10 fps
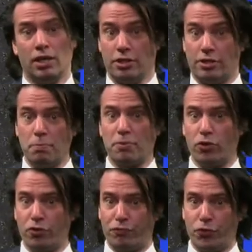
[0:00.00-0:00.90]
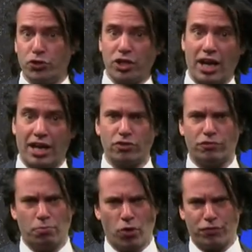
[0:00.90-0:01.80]
The typical diffusion length
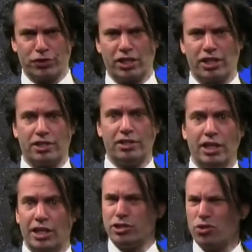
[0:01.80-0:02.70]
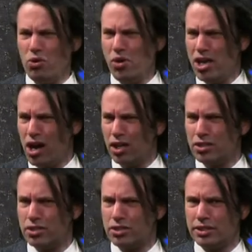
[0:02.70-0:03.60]
of amorphous silicon is only
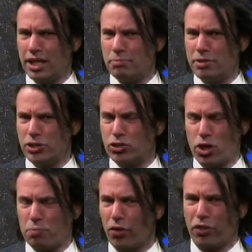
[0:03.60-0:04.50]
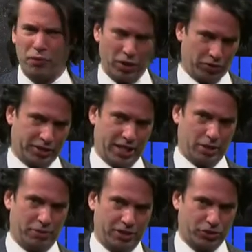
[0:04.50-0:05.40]
100 nanometers up to 300
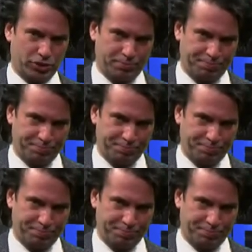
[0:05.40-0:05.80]
nanometers.